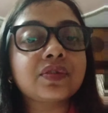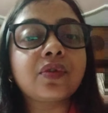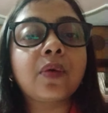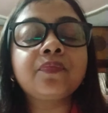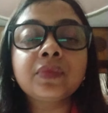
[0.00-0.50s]

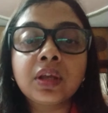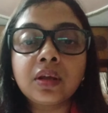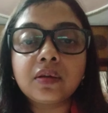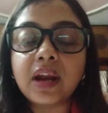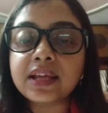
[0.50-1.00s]

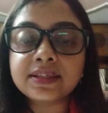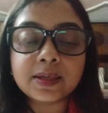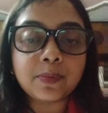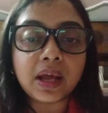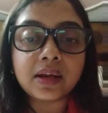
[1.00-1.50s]

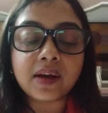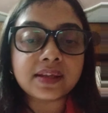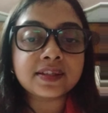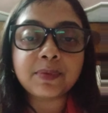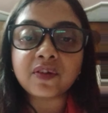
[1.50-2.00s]

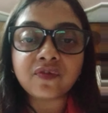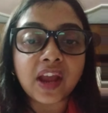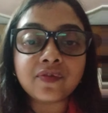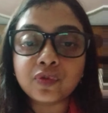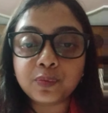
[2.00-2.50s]
by
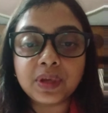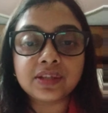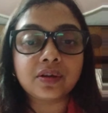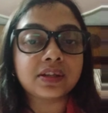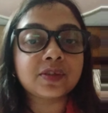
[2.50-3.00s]
5 rupees
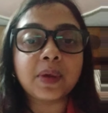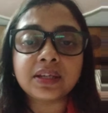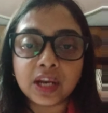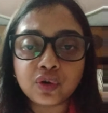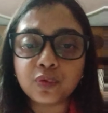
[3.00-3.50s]
or rises by
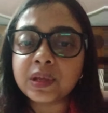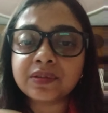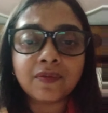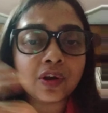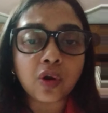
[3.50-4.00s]
10 rupees,
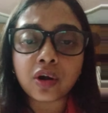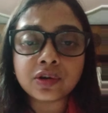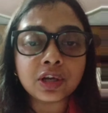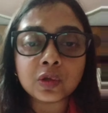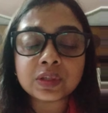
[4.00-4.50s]
we will not
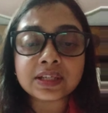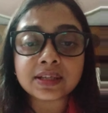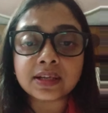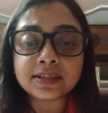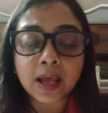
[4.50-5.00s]
reduce its
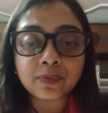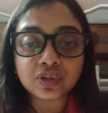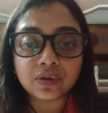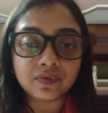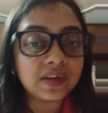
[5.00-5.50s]

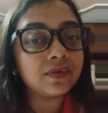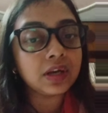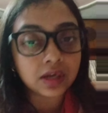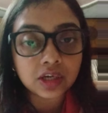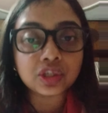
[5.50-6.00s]
consumption, we will
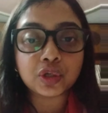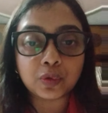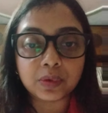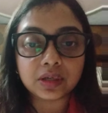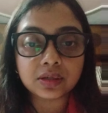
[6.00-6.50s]

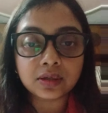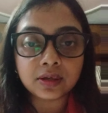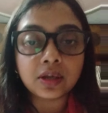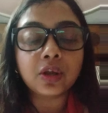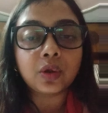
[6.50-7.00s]
consume it.
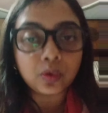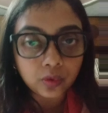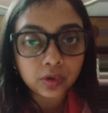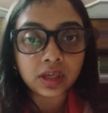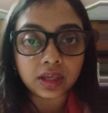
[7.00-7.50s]

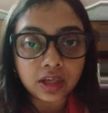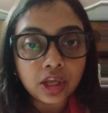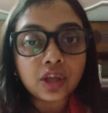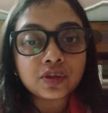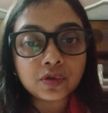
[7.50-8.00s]
Okay,
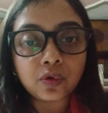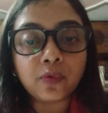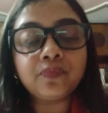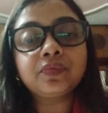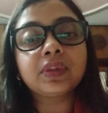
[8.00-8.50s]
so
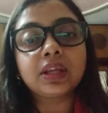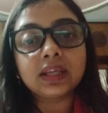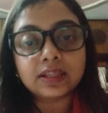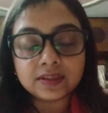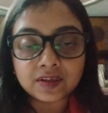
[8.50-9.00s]

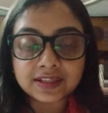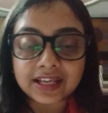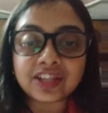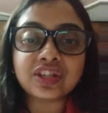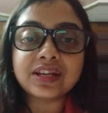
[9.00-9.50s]
since
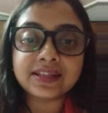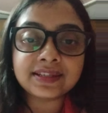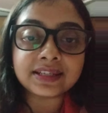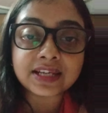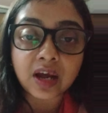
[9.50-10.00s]
such
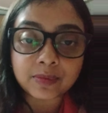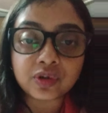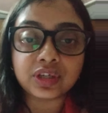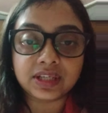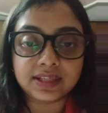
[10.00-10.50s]
necessity
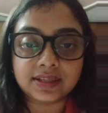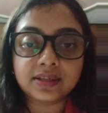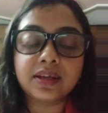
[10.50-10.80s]
commodities,